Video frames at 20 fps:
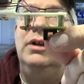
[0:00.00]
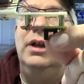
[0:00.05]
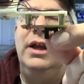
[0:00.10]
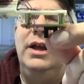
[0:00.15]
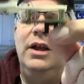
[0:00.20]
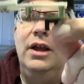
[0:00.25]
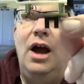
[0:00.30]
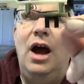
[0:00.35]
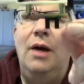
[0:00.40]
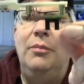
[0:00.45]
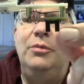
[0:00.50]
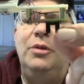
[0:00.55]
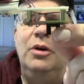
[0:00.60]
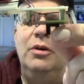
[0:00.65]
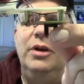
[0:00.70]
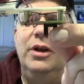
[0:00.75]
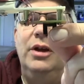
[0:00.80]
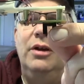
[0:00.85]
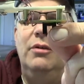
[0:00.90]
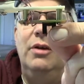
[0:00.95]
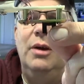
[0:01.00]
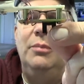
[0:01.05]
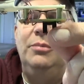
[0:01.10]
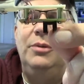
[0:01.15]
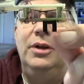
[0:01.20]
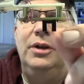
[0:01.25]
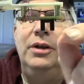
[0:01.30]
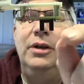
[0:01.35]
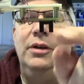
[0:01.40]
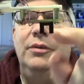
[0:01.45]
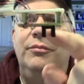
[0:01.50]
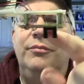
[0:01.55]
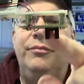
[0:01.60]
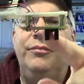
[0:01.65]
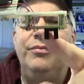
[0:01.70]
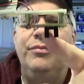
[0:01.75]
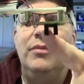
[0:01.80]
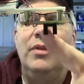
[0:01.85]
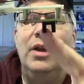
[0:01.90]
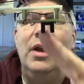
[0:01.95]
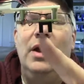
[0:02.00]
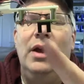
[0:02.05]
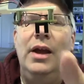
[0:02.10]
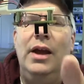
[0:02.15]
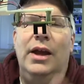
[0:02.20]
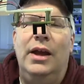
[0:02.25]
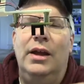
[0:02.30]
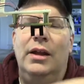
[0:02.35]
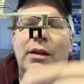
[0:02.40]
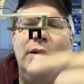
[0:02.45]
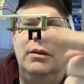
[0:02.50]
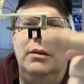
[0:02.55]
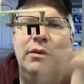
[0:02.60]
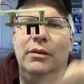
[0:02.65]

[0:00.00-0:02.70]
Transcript: opto interrupter. And